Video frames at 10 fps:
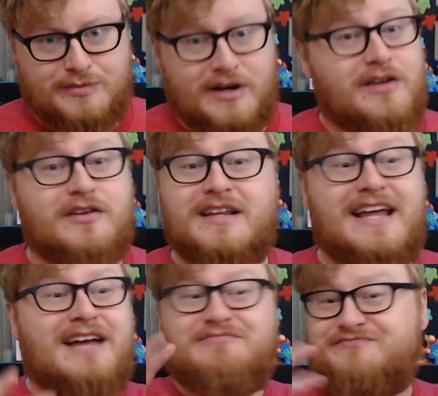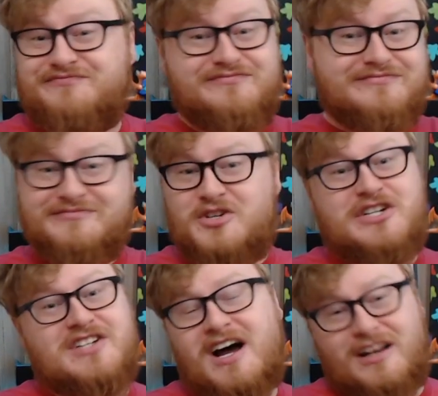but other than that,
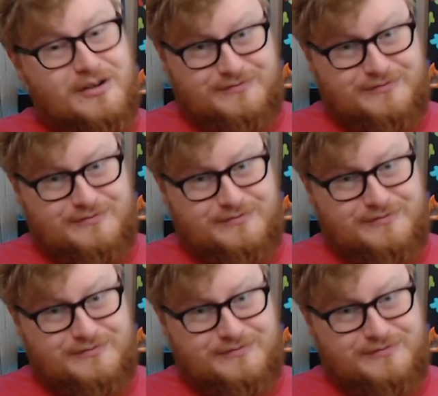she's hollow.